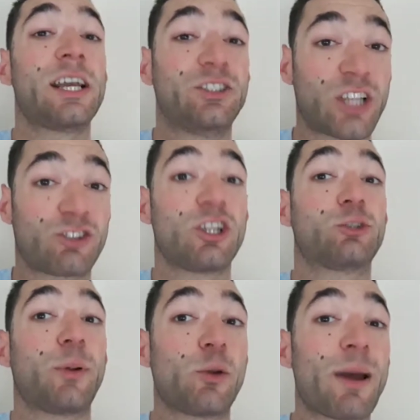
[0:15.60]
is such an
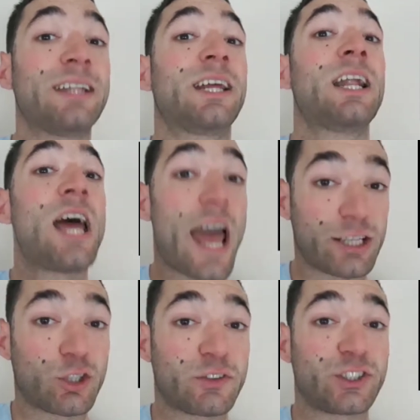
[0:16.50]
experimental
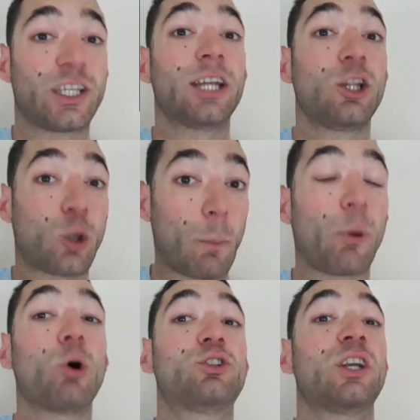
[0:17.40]
and sophisticated
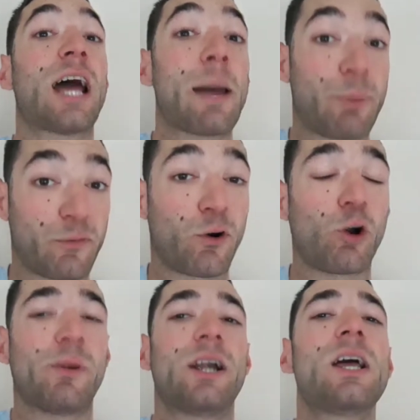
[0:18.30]
composer and
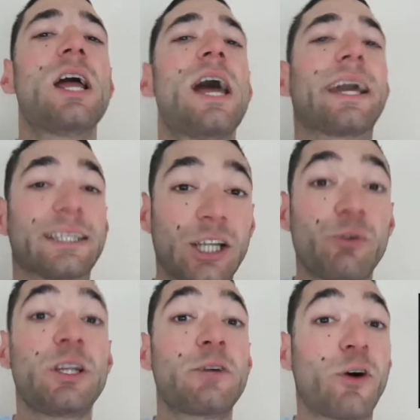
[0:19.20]
performer.
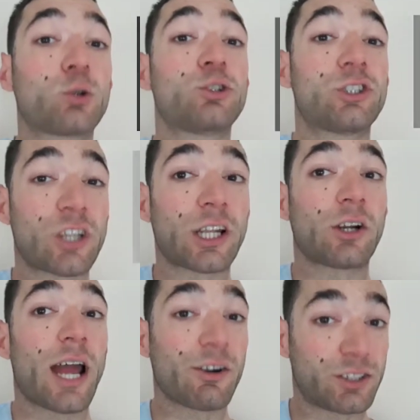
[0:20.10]
Caterina focuses on
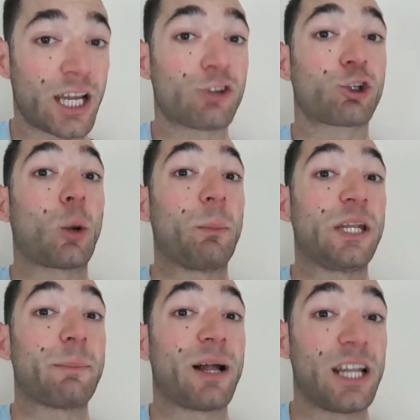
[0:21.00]
her attention on
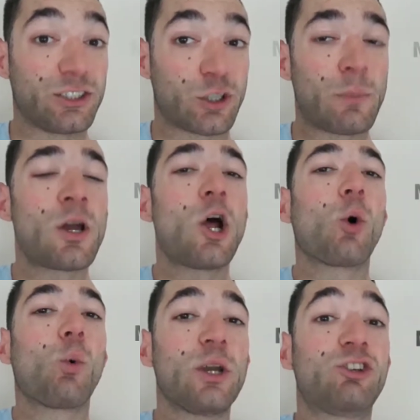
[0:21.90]
minimalism,
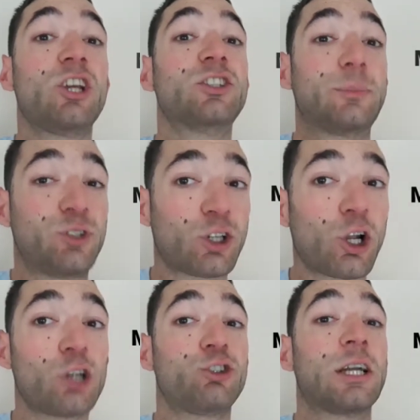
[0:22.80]
which is the
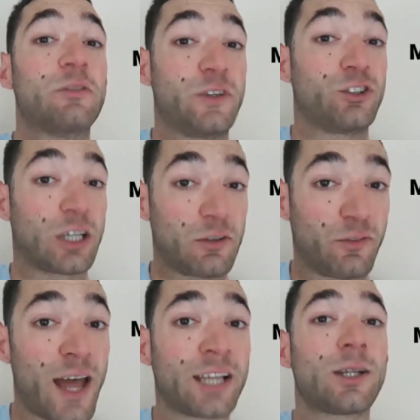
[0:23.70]
psychological and physical
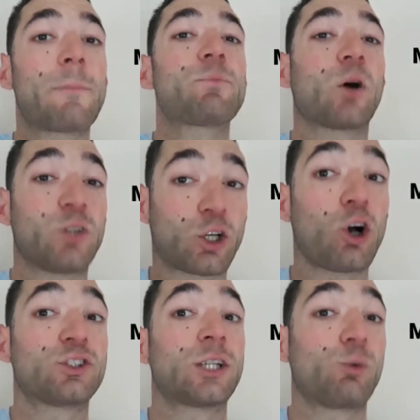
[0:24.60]
effect of the
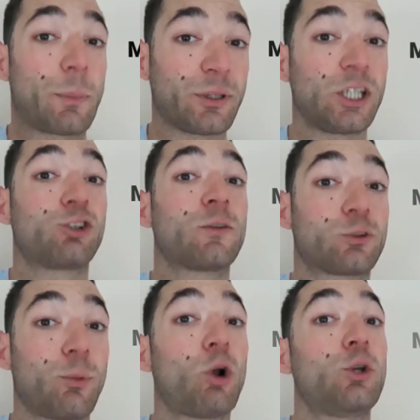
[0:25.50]
constant repetition
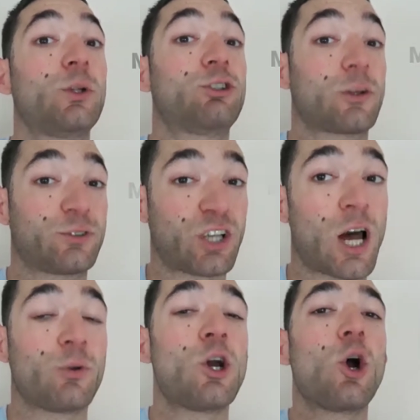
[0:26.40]
of small units of
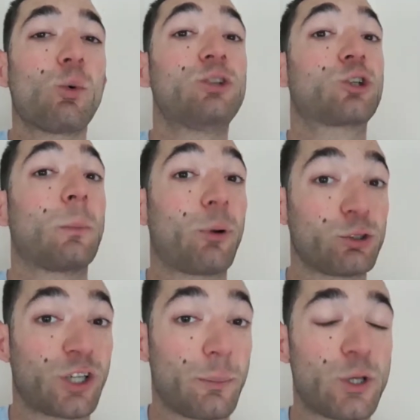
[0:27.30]
sound, which
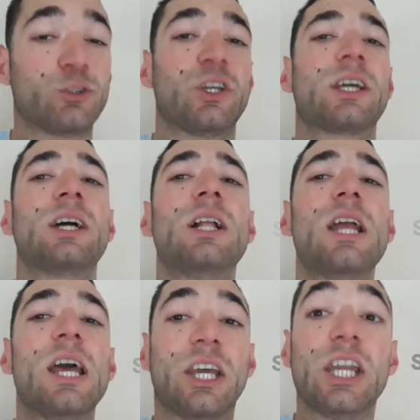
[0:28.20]
compose her music.
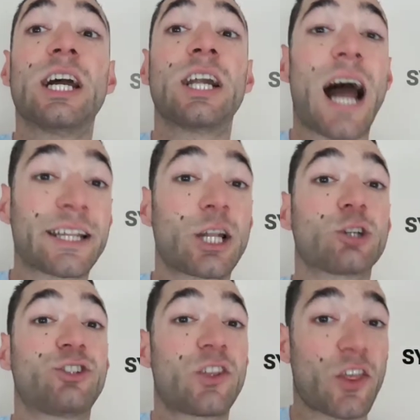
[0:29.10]
Here,
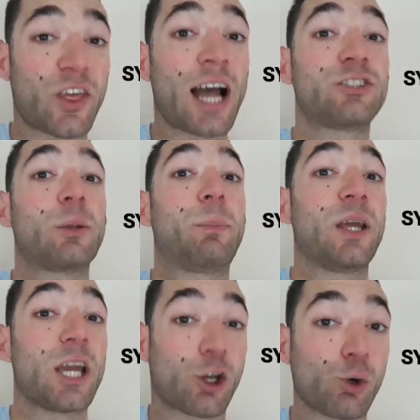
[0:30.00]
analogue synthesizers
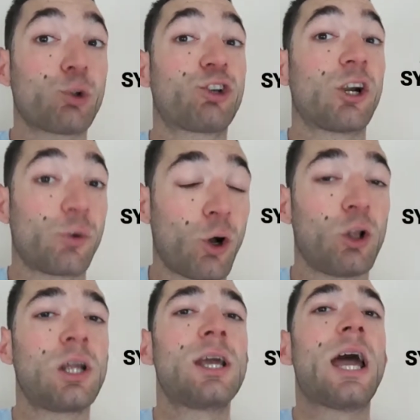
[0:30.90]
play a crucial
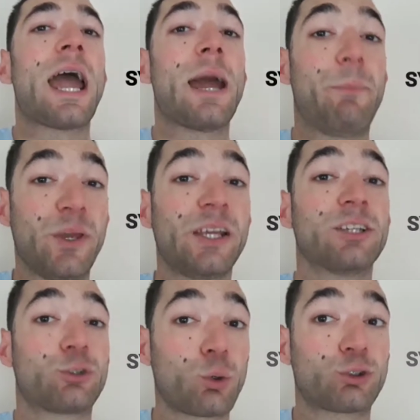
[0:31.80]
role,
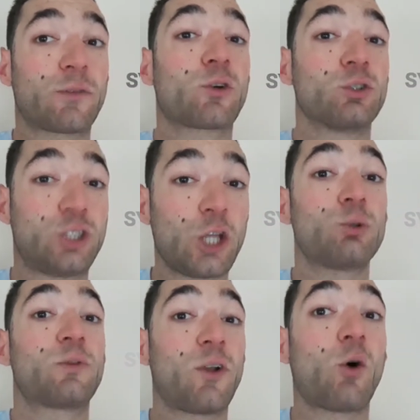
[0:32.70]
being a source of
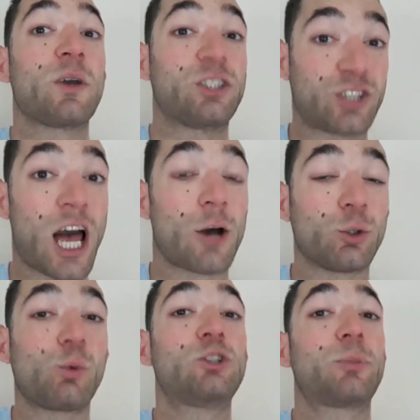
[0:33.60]
continuous flowing
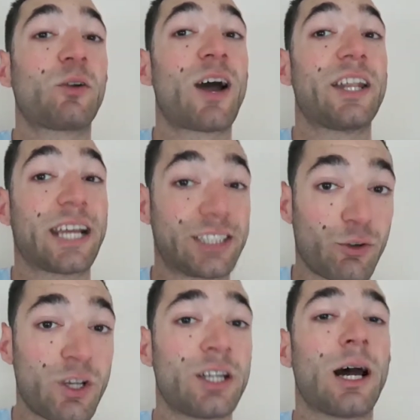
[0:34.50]
sound, which provide
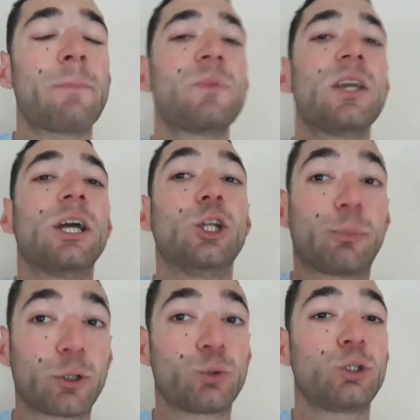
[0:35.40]
Caterina the
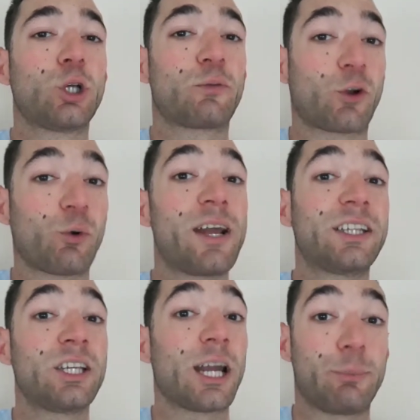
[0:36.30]
opportunity of
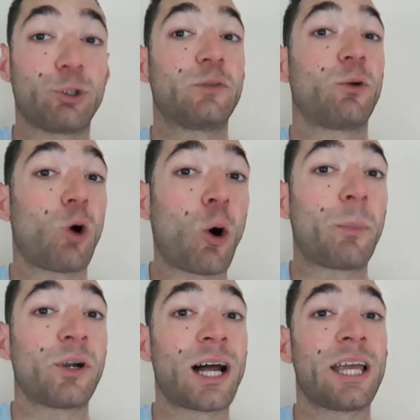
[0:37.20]
creating her beautiful
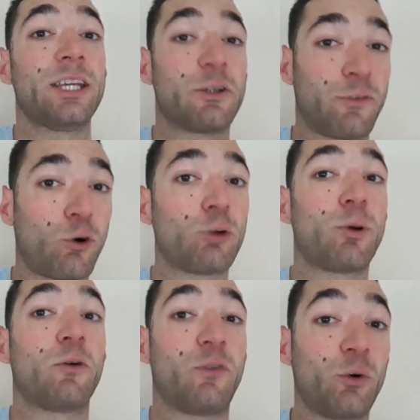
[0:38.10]
opera in a
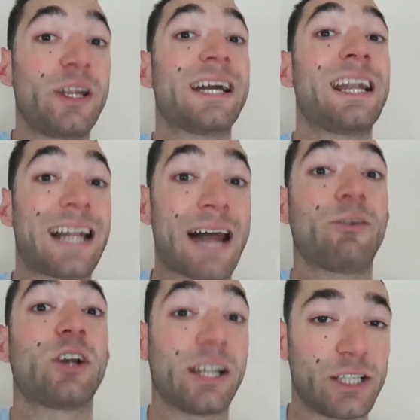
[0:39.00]
form of real
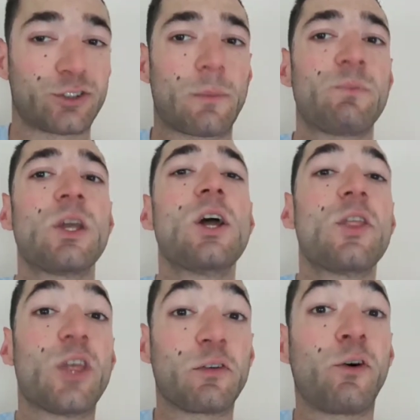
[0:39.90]
live organism.
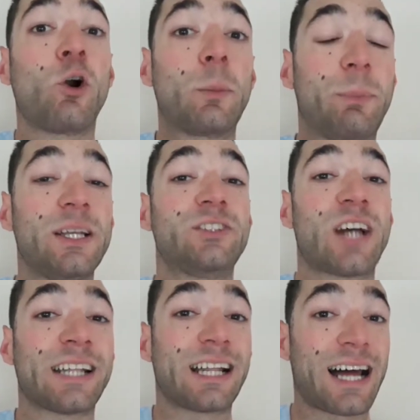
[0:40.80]
Therefore, please
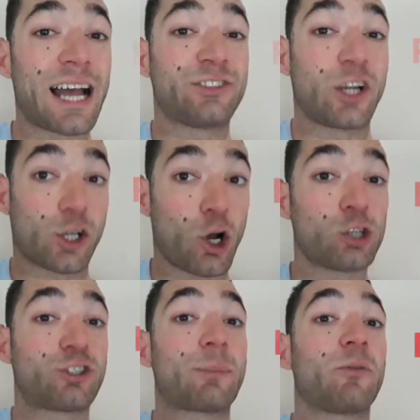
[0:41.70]
analyze her
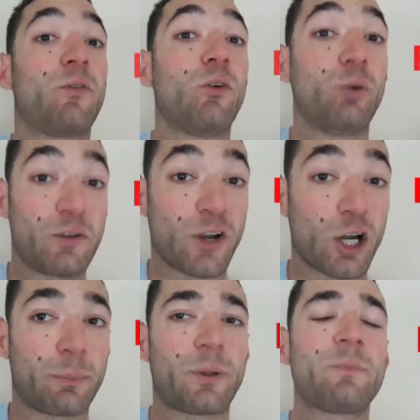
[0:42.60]
concept of
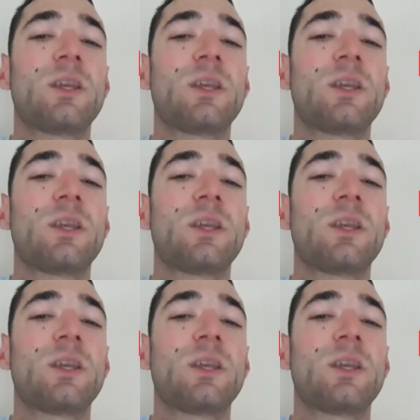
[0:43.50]
reverb.